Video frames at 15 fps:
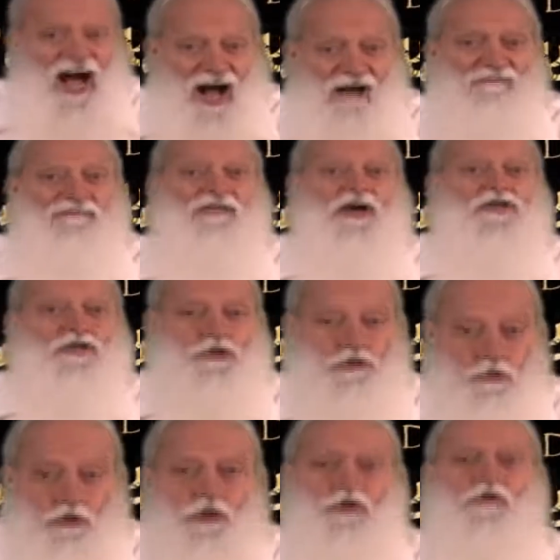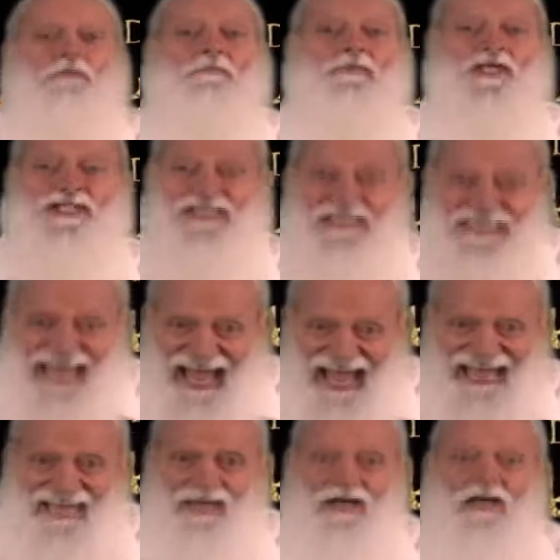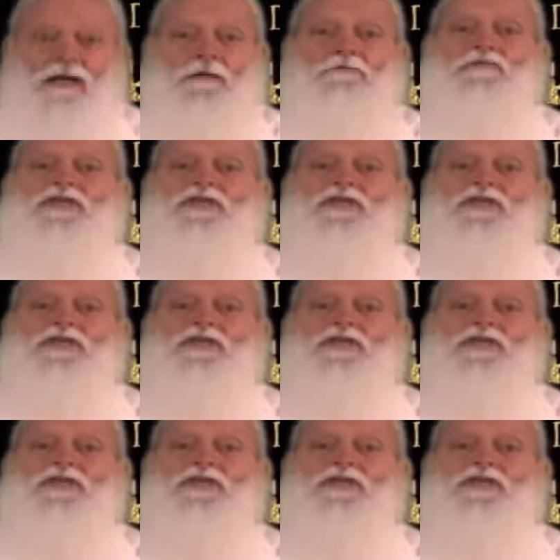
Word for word: of the true Messiah